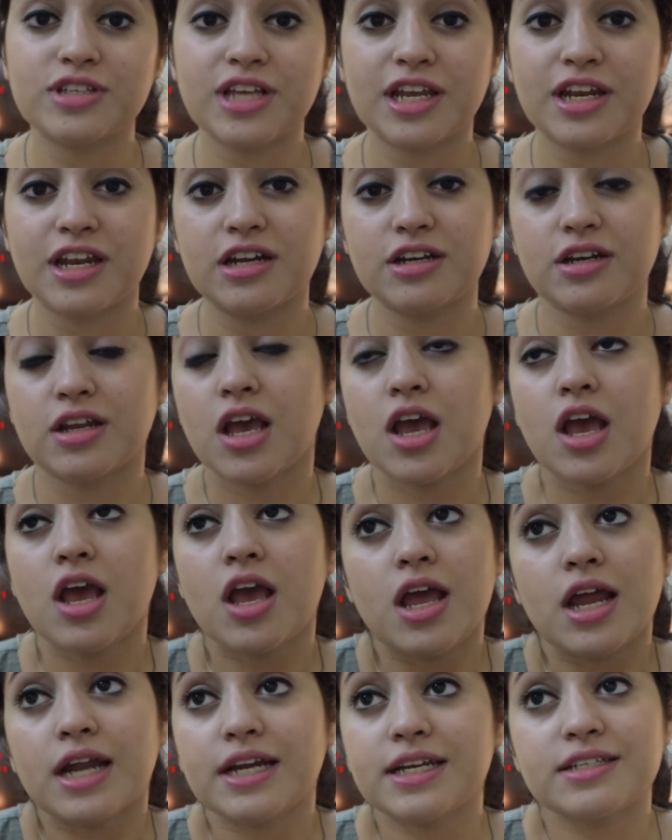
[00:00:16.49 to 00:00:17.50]
and
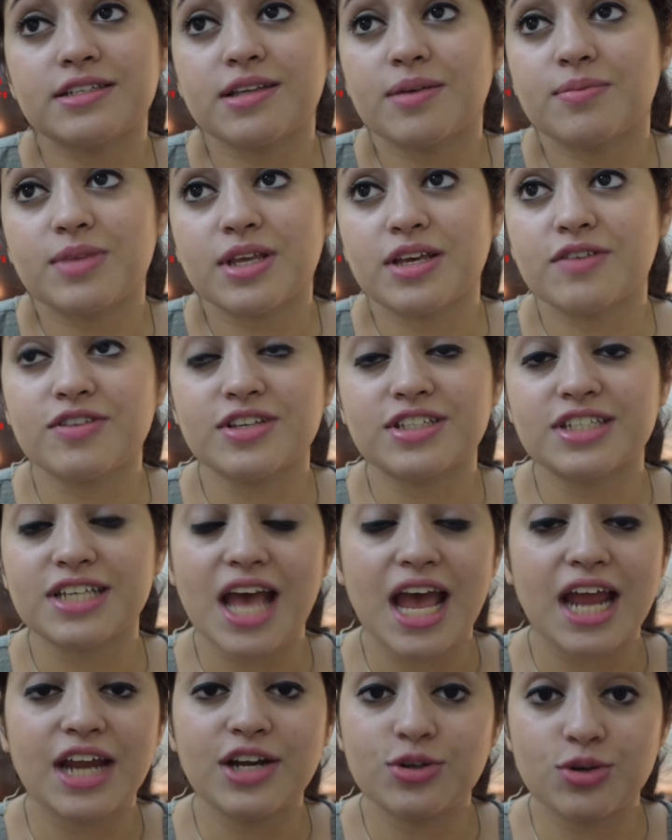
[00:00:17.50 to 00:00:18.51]
it is something which
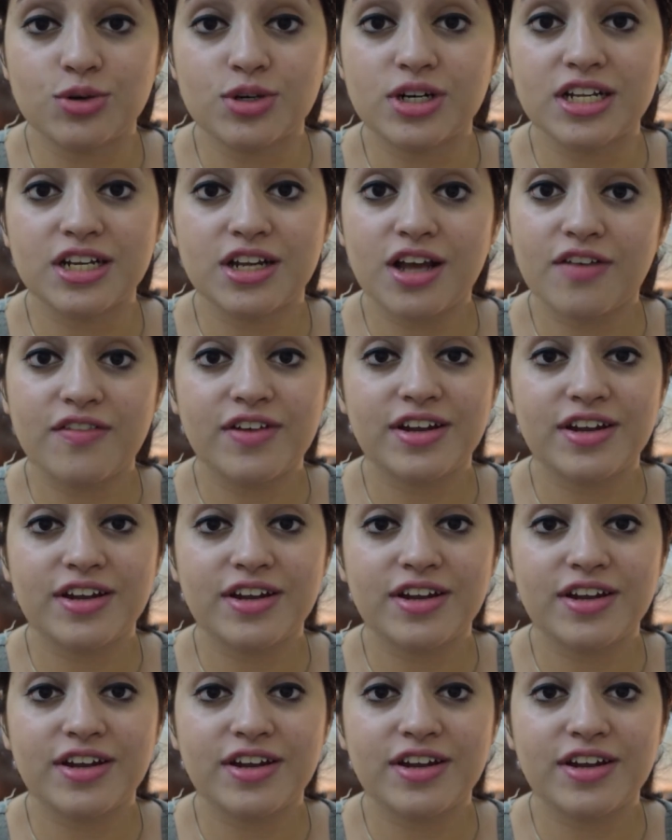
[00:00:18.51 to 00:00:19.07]
I totally love,